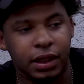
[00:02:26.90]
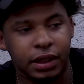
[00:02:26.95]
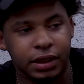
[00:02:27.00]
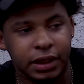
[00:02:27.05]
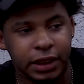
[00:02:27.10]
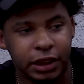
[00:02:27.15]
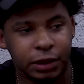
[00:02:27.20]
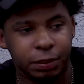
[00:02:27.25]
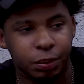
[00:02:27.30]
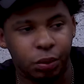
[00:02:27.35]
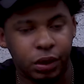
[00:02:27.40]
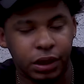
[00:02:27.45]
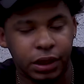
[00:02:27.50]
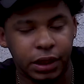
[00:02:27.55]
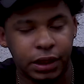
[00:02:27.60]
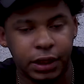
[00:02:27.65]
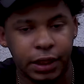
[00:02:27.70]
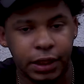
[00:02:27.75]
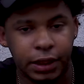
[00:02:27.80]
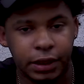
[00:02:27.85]
is I just point
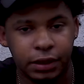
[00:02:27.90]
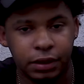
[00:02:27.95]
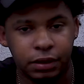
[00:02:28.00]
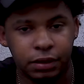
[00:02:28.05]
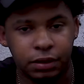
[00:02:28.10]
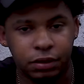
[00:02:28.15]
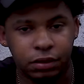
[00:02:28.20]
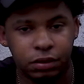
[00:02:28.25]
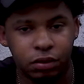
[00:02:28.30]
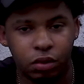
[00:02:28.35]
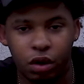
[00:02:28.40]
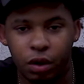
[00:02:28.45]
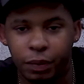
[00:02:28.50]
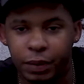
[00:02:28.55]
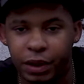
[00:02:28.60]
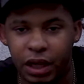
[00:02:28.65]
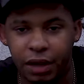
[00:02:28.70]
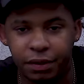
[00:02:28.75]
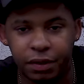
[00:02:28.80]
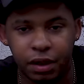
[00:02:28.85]
the gun or
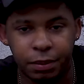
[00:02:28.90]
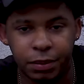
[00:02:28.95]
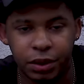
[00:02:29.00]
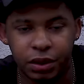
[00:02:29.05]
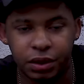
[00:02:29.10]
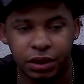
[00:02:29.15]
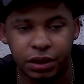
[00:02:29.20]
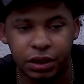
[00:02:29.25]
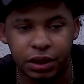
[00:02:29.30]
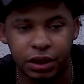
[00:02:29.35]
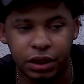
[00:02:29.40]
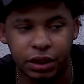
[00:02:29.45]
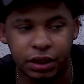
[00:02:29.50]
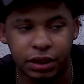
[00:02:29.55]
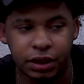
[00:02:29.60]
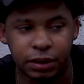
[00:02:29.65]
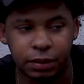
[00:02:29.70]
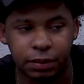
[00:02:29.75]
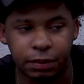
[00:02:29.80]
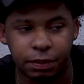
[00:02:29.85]
whatever I'm using and
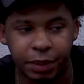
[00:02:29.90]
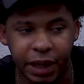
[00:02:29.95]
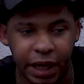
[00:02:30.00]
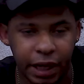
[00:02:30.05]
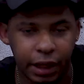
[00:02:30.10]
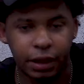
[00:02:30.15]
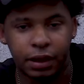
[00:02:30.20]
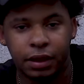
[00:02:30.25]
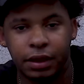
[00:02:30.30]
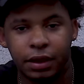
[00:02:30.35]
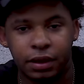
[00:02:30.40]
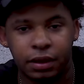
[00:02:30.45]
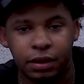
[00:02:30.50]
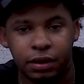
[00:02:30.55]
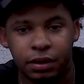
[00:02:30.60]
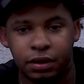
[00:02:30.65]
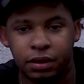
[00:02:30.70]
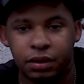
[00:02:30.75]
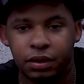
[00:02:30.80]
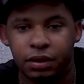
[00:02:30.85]
just bang
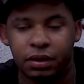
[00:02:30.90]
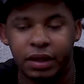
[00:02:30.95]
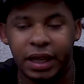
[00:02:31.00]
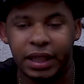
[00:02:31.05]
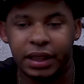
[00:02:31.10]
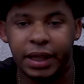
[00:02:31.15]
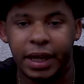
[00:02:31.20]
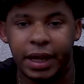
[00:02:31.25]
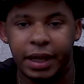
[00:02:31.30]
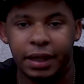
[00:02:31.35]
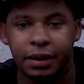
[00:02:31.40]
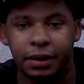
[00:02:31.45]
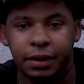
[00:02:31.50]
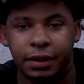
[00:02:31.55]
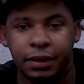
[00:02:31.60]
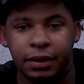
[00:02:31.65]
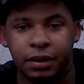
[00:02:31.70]
like that.